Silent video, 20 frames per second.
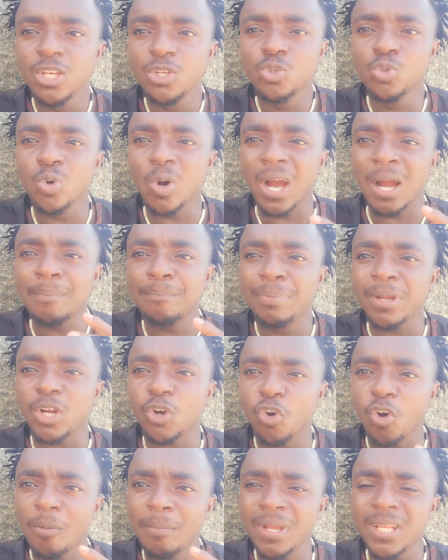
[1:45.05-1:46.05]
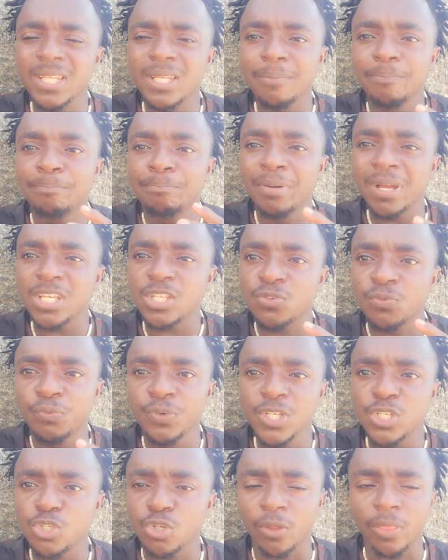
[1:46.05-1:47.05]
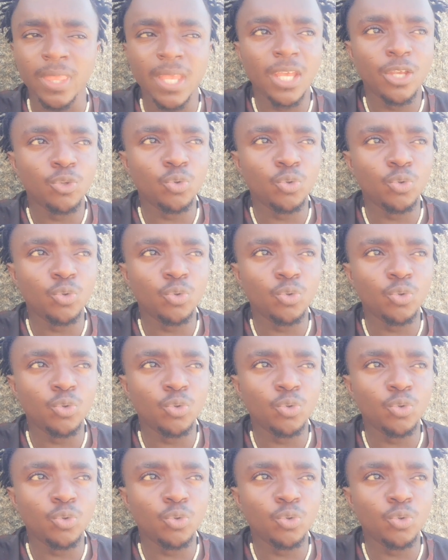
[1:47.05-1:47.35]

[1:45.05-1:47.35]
You are becoming the best vision.